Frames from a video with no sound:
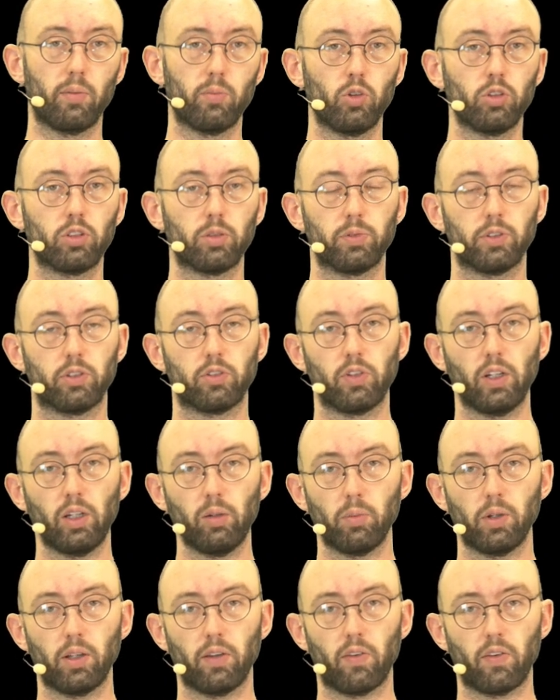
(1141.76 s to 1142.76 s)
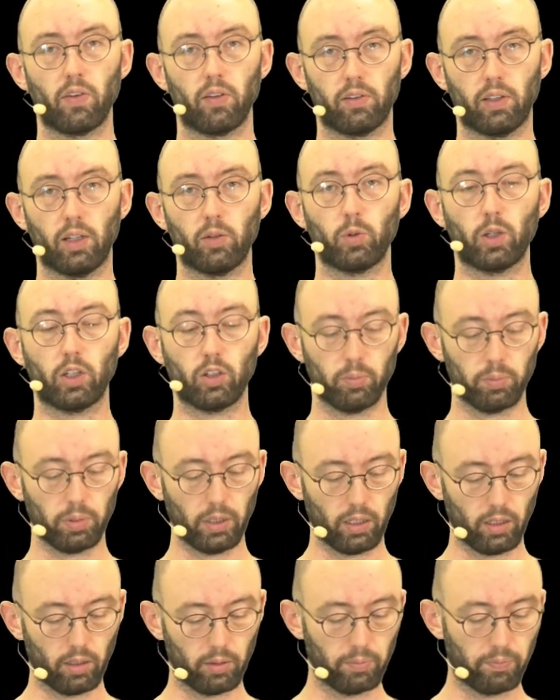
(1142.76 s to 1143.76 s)
and multiple treatments that we
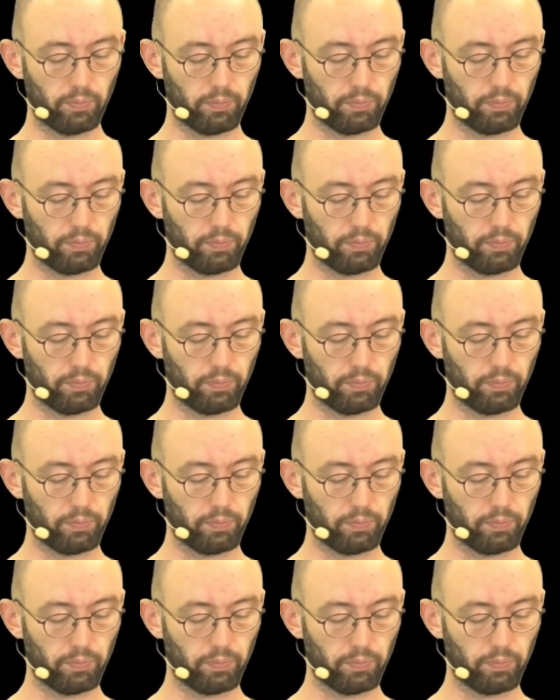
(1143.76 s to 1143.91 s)
compare.